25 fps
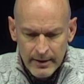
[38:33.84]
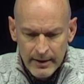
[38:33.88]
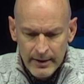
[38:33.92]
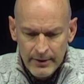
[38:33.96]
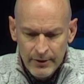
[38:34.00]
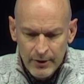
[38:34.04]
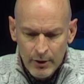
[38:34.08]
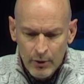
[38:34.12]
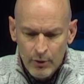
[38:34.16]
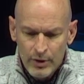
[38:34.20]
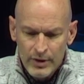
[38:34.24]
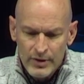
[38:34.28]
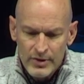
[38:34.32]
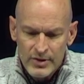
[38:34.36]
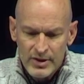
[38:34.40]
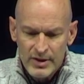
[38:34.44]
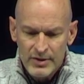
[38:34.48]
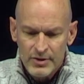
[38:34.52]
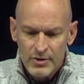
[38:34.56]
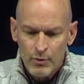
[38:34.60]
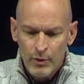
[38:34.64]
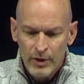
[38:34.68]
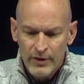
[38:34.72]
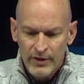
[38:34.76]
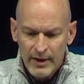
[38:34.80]
And notice
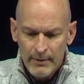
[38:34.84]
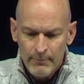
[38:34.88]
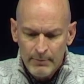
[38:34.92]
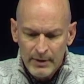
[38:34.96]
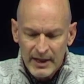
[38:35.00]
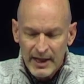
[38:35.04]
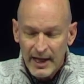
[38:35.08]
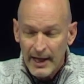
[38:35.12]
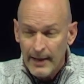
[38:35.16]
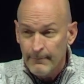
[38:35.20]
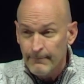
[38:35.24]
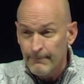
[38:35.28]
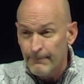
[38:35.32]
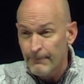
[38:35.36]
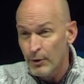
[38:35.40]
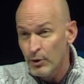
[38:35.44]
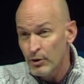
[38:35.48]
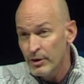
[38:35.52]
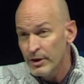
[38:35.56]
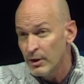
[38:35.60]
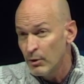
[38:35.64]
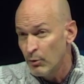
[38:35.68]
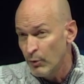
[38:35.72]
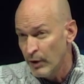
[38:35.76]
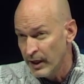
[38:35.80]
it's when they became
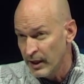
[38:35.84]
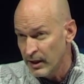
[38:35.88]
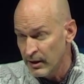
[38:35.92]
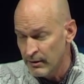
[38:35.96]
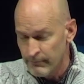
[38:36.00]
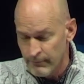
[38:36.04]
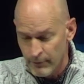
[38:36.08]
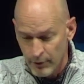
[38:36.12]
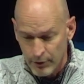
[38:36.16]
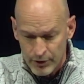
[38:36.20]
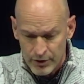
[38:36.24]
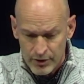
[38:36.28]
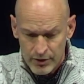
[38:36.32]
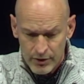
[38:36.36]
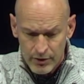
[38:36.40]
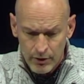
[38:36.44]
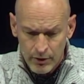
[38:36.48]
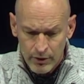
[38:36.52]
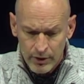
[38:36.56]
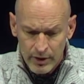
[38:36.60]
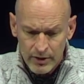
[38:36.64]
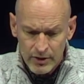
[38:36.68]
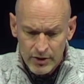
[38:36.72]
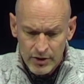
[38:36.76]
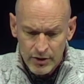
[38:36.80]
fully awake in verse
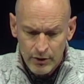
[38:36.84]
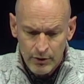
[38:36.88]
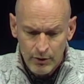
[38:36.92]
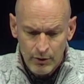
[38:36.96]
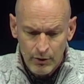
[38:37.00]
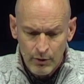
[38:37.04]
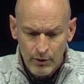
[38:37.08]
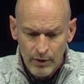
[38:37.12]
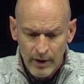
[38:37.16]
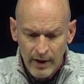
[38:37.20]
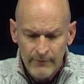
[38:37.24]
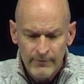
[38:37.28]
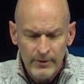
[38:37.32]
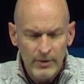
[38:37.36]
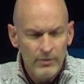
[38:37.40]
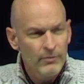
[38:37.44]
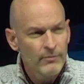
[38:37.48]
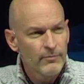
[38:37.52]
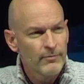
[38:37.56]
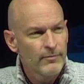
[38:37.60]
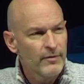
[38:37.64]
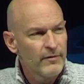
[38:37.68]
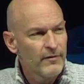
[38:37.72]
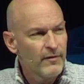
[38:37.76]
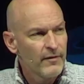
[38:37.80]
32. Have
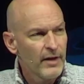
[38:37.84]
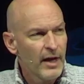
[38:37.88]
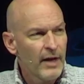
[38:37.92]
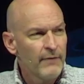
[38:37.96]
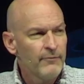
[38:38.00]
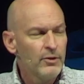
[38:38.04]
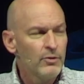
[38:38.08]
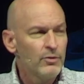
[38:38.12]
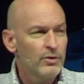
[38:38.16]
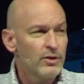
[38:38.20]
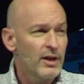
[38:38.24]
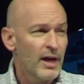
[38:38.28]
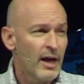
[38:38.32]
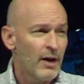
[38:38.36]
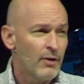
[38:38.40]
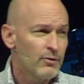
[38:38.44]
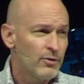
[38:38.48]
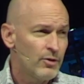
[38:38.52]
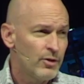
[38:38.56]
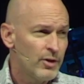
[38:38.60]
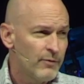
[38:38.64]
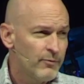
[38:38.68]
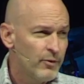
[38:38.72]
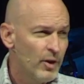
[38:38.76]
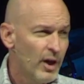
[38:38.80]
you
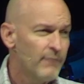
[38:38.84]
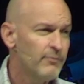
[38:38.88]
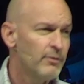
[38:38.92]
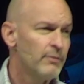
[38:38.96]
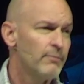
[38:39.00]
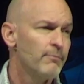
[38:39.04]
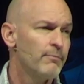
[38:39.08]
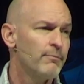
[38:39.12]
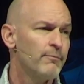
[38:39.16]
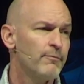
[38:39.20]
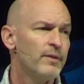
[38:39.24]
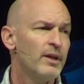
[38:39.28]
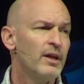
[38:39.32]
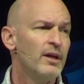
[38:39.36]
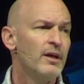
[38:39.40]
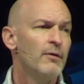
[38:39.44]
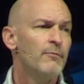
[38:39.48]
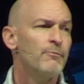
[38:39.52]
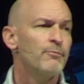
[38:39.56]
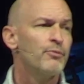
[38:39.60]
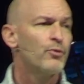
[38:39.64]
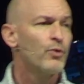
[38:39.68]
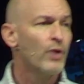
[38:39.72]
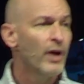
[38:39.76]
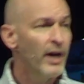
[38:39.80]
encountered, if you haven't
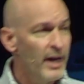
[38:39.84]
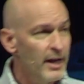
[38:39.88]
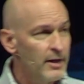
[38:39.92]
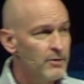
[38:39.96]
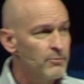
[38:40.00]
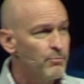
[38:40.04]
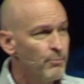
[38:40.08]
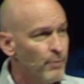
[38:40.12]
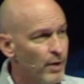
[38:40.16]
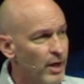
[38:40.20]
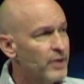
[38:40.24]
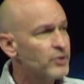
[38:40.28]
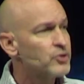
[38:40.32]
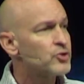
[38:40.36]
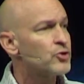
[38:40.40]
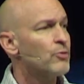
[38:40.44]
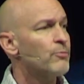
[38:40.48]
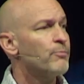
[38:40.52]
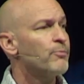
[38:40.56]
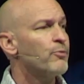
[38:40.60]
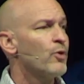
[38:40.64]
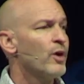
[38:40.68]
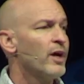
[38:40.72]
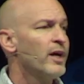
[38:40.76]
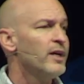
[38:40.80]
prayed much
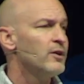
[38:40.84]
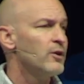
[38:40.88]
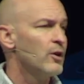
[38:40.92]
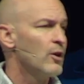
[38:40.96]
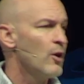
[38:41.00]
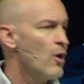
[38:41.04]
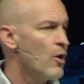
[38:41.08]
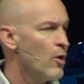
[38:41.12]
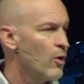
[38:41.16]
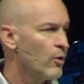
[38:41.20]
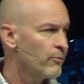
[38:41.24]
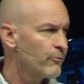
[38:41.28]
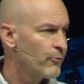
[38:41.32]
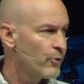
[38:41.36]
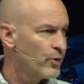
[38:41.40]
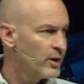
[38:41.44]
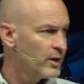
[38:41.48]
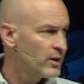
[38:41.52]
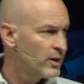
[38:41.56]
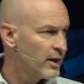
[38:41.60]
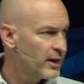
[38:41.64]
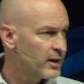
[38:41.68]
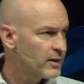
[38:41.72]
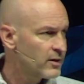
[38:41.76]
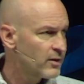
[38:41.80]
or prayed long for
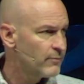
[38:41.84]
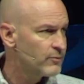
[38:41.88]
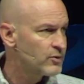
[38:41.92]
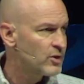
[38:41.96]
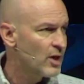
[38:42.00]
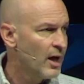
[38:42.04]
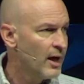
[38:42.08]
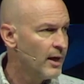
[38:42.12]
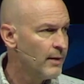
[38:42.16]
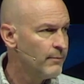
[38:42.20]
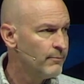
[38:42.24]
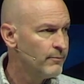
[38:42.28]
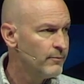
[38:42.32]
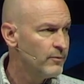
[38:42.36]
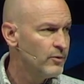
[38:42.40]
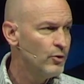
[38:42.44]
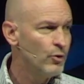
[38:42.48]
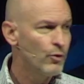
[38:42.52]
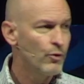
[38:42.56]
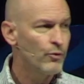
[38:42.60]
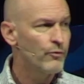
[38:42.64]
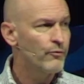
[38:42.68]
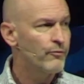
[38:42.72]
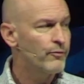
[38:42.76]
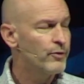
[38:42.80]
any length of time,
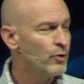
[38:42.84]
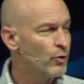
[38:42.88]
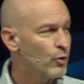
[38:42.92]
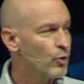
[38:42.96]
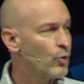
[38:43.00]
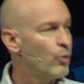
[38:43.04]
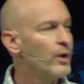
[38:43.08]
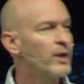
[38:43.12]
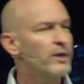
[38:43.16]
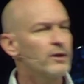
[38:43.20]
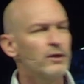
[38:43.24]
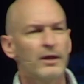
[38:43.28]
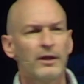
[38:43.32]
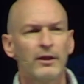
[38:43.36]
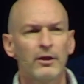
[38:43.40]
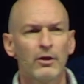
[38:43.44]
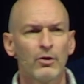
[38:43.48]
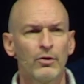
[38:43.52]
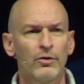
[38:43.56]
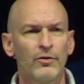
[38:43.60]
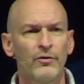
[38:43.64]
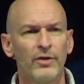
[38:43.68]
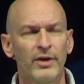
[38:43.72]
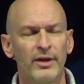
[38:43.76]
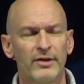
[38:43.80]
you'll quickly
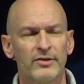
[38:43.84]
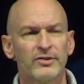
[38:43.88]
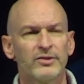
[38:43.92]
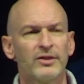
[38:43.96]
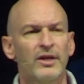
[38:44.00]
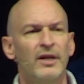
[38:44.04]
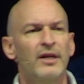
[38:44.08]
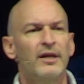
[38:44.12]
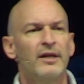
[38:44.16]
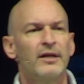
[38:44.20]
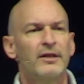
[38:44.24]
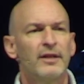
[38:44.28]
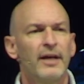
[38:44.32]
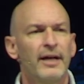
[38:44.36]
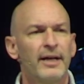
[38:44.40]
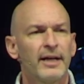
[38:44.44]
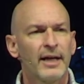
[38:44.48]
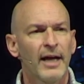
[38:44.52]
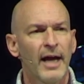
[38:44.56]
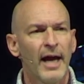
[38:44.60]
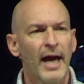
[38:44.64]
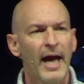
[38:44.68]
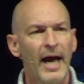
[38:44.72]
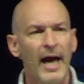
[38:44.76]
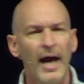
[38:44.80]
learn this.
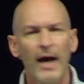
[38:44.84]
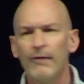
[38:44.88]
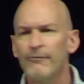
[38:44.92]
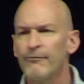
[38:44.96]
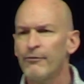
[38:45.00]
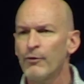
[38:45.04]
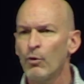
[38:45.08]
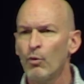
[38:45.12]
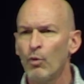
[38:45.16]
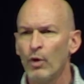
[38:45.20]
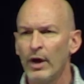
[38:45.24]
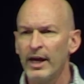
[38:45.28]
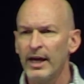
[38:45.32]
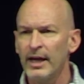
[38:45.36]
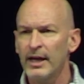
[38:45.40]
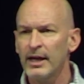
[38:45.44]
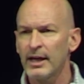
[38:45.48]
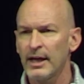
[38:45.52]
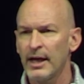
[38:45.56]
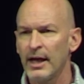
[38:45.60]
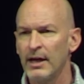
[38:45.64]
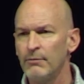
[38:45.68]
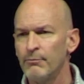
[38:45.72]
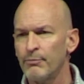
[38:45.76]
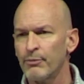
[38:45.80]
Like half
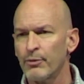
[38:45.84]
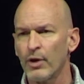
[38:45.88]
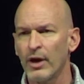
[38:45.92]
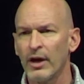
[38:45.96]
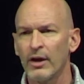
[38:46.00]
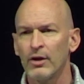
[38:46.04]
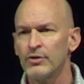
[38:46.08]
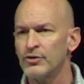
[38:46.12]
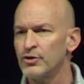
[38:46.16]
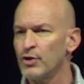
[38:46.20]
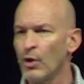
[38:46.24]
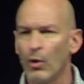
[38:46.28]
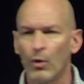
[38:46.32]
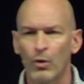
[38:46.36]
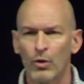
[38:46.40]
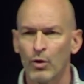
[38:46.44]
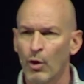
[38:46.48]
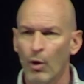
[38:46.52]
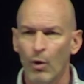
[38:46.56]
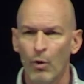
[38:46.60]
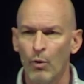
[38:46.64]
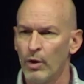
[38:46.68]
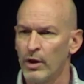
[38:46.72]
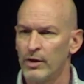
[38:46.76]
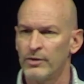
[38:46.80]
awake and prayer don't
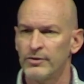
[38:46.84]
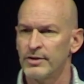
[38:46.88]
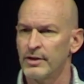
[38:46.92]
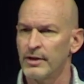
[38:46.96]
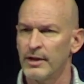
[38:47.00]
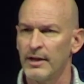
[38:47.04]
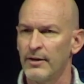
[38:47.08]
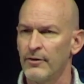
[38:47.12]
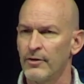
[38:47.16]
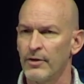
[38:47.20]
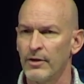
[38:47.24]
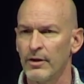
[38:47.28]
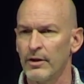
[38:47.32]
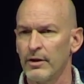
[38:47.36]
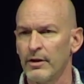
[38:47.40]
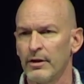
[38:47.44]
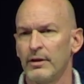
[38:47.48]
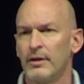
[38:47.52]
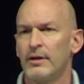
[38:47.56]
go well together.